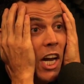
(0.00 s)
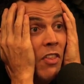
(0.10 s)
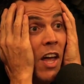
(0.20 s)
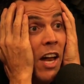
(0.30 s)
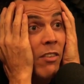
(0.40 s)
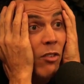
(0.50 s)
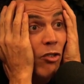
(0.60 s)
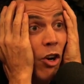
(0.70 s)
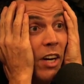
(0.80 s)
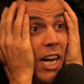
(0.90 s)
and then
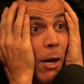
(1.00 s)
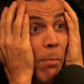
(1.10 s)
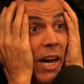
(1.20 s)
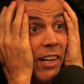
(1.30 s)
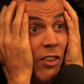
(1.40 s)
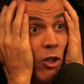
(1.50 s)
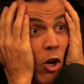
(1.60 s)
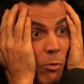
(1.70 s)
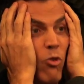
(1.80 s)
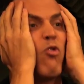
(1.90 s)
started headbanging. The
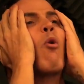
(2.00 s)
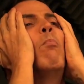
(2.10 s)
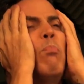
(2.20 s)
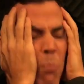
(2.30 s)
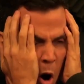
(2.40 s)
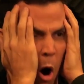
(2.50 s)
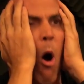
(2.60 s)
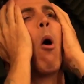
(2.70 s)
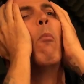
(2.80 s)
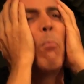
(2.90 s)
globe's going.
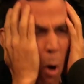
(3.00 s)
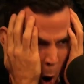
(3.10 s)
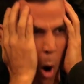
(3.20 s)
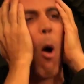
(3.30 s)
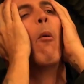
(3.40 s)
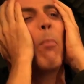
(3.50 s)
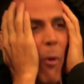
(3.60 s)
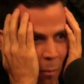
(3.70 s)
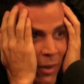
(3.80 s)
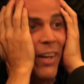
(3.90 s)
And you weren't
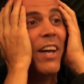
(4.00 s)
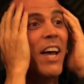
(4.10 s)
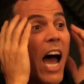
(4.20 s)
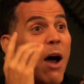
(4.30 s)
scared. You were like,